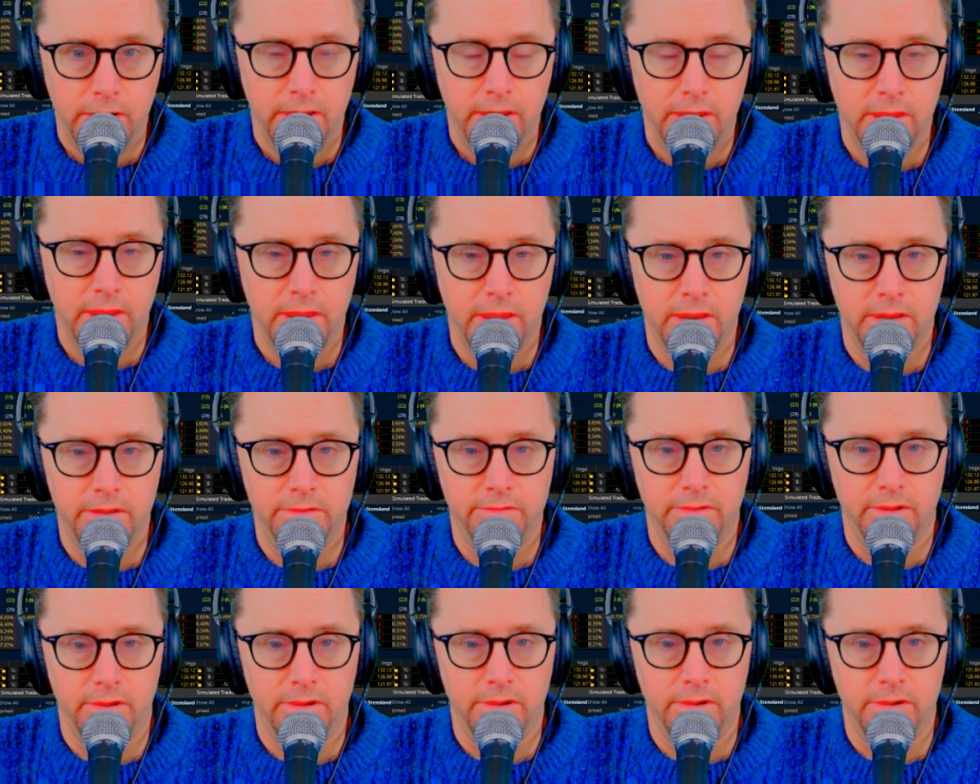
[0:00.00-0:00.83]

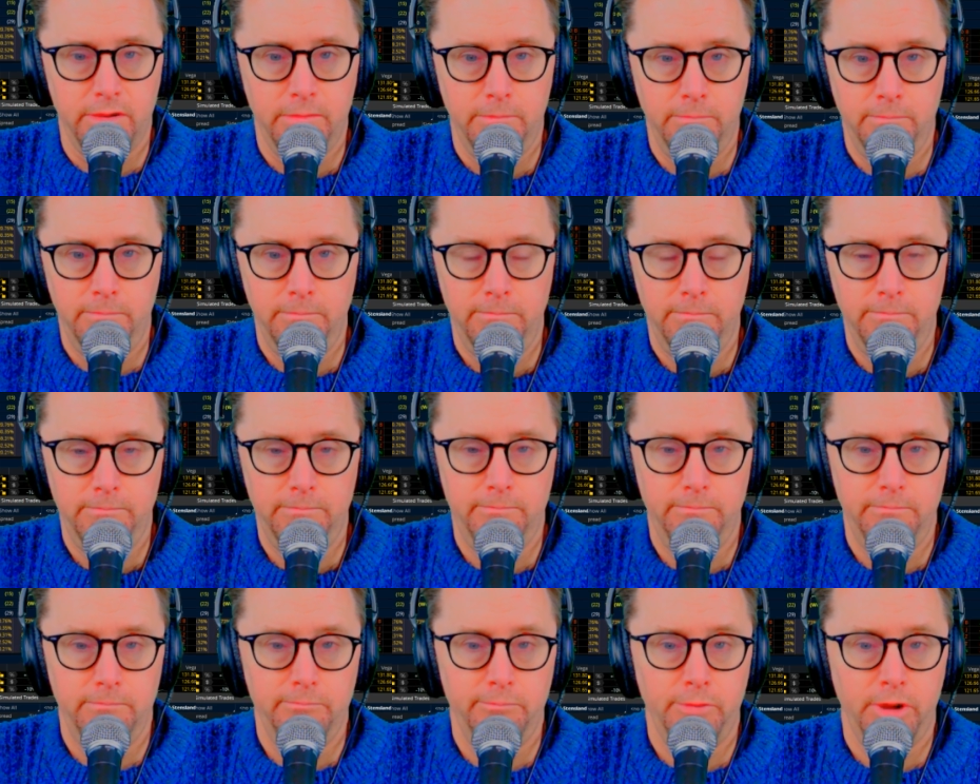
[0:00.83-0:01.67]
and
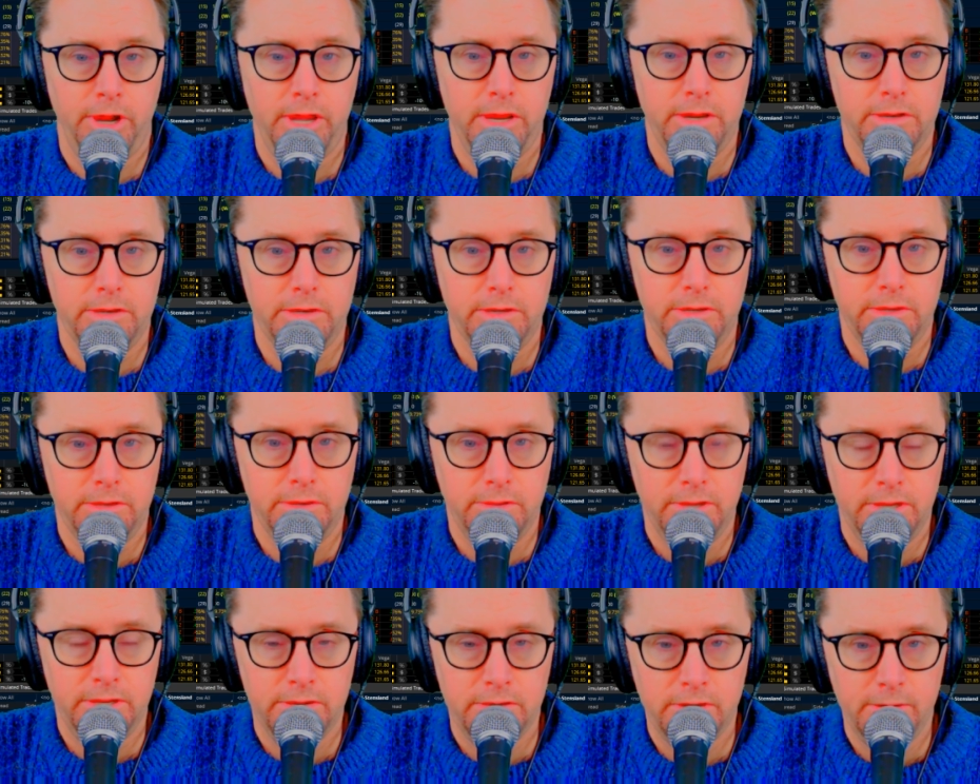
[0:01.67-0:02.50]
but you
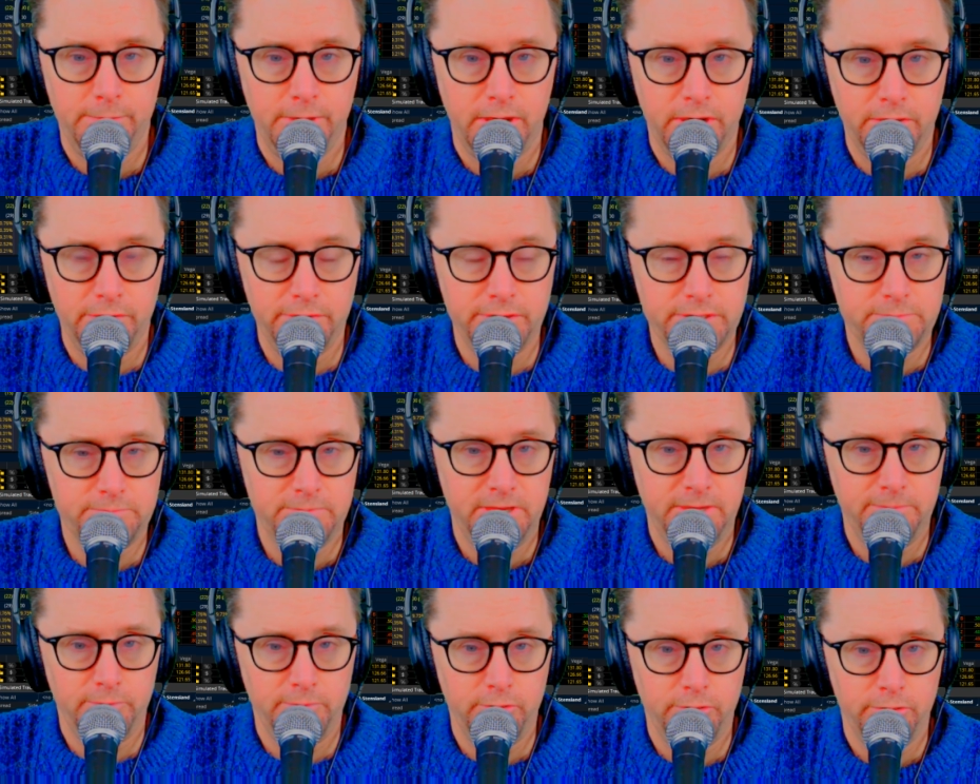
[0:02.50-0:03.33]
hear about all these
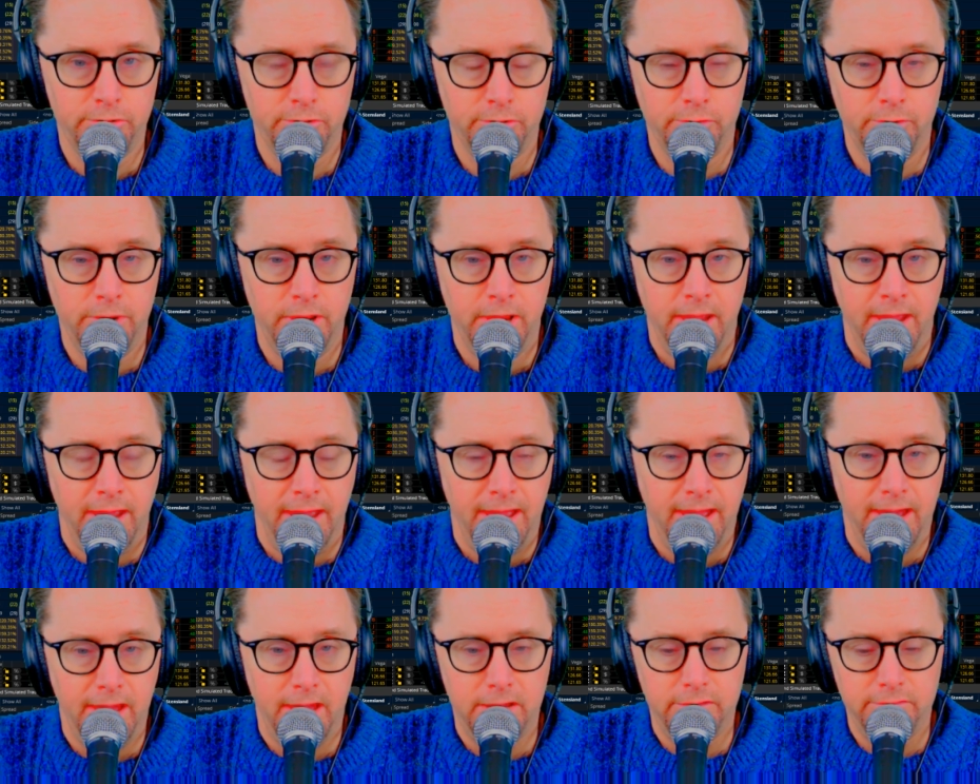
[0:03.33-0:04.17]
people who
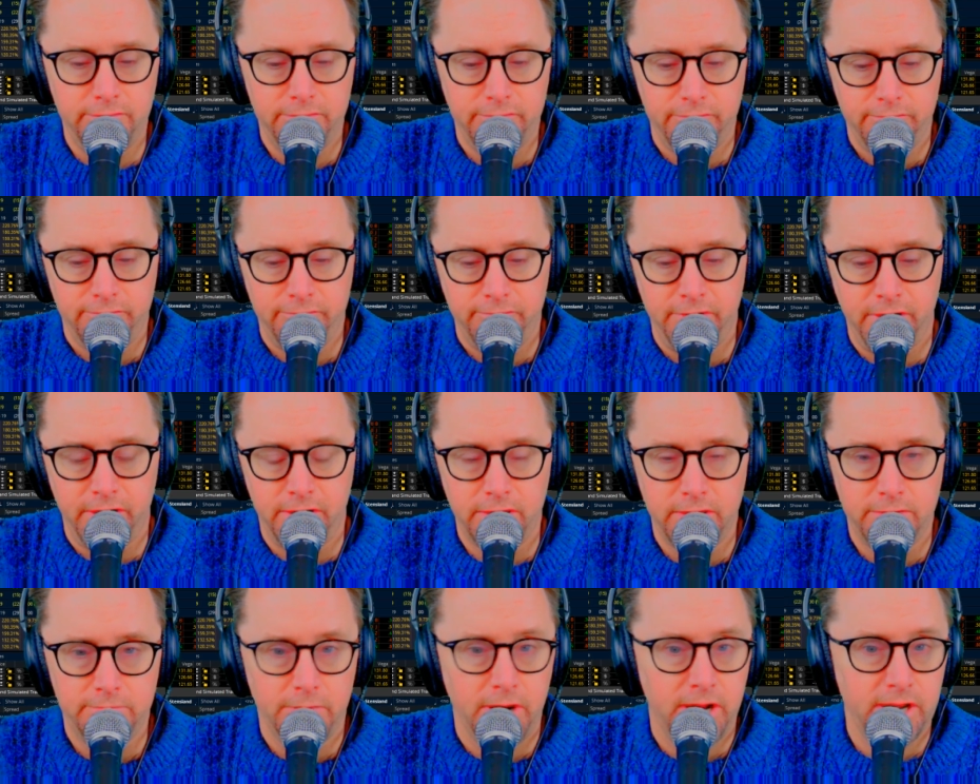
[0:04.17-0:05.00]
had
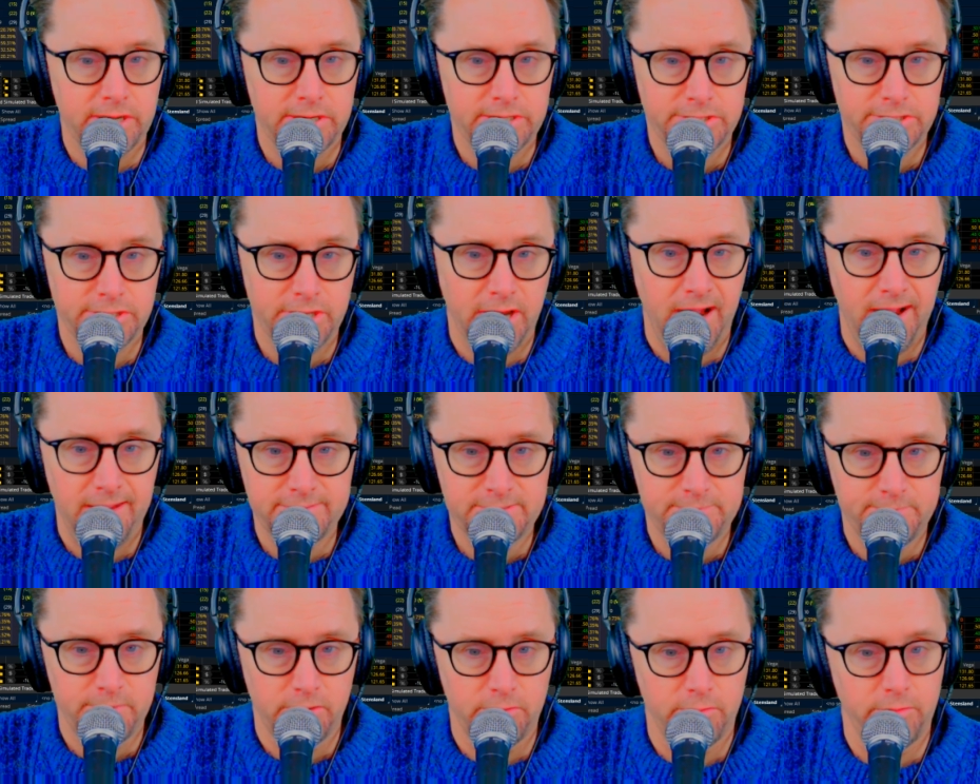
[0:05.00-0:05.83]
fairly modest
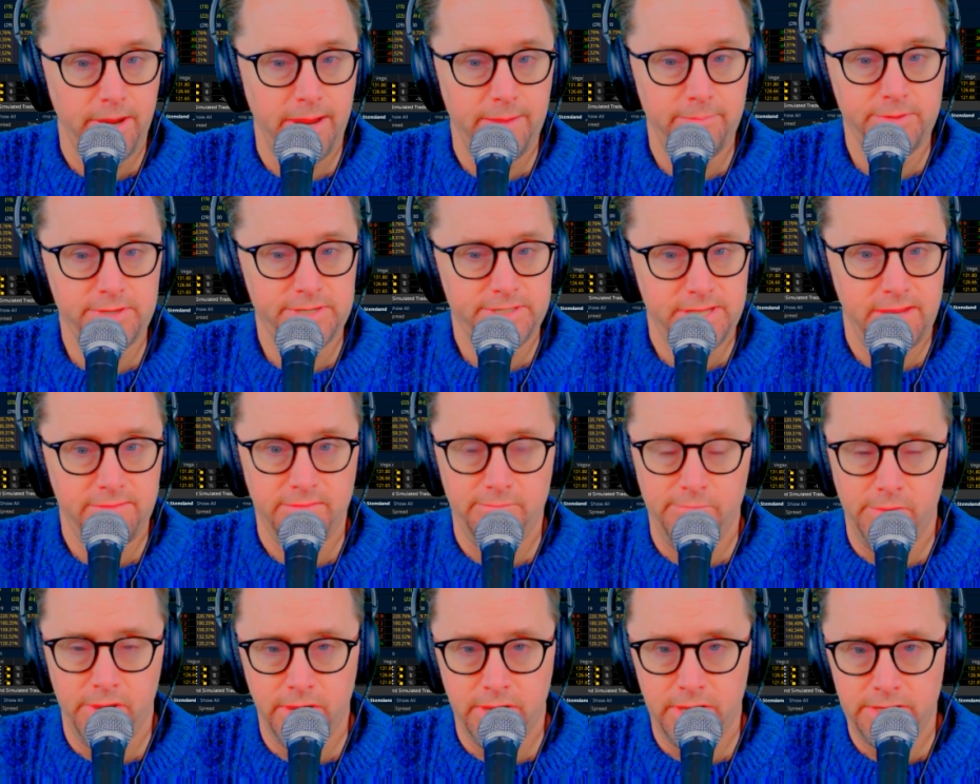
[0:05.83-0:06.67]
jobs but were able to save $1
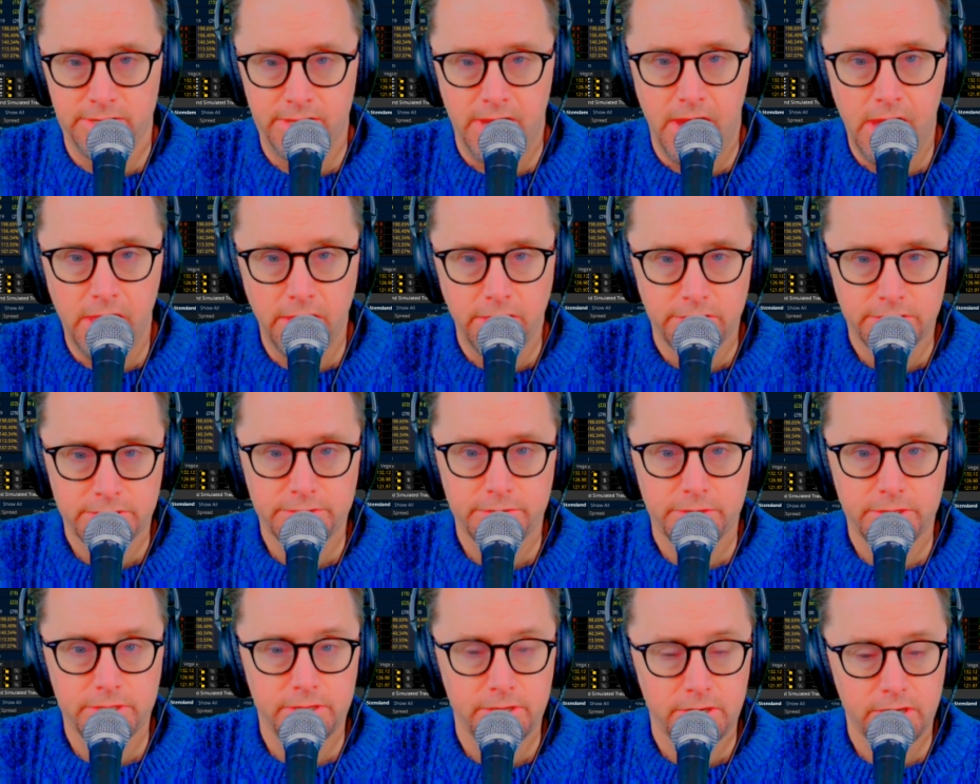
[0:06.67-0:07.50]
million
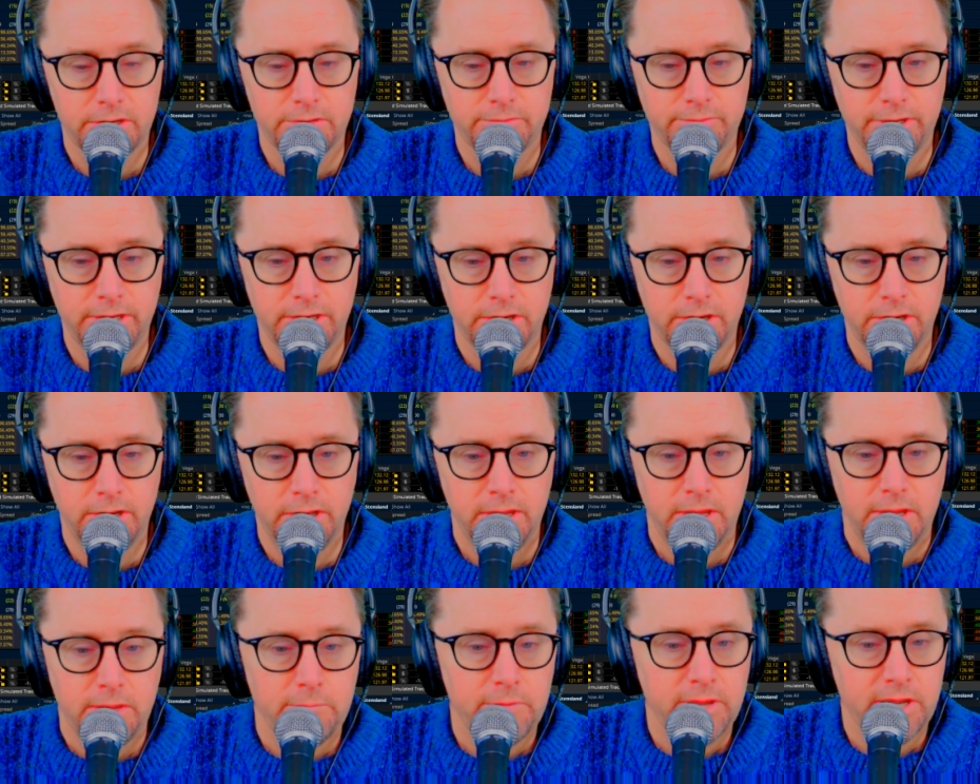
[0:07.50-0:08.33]
during their career
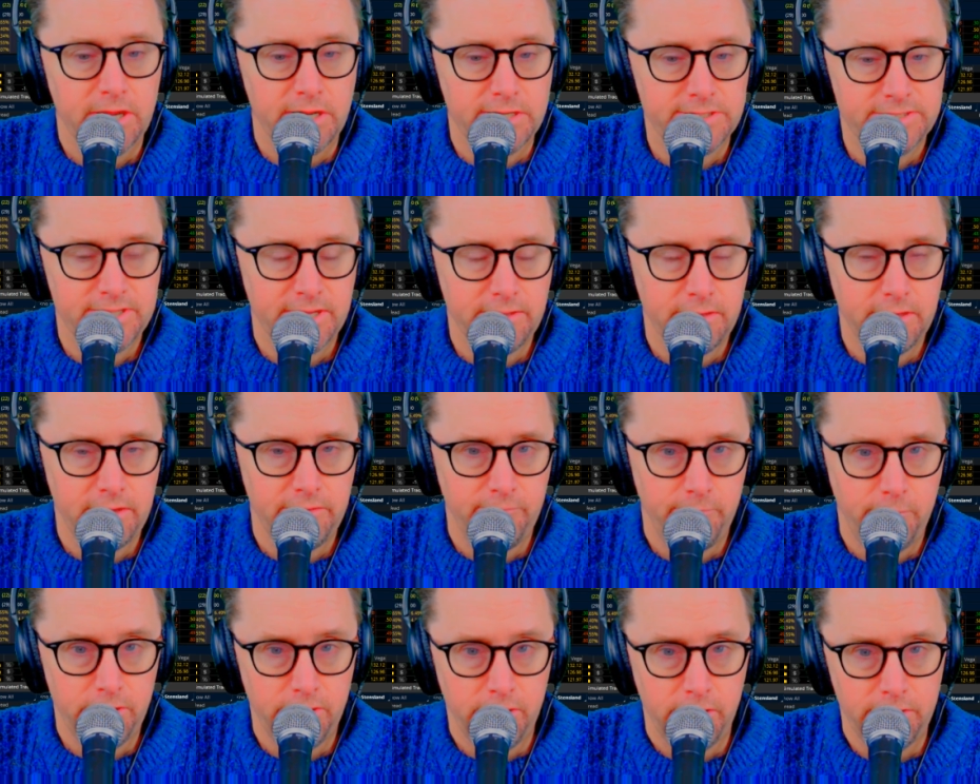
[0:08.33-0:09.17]
because they
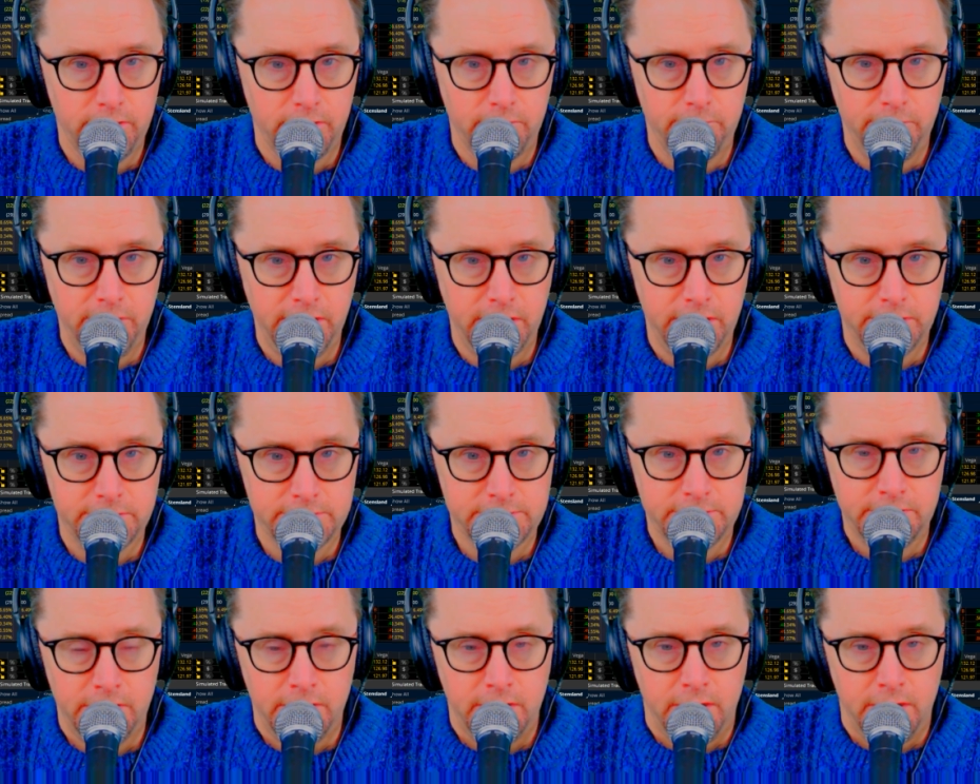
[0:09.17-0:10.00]
lived below their means.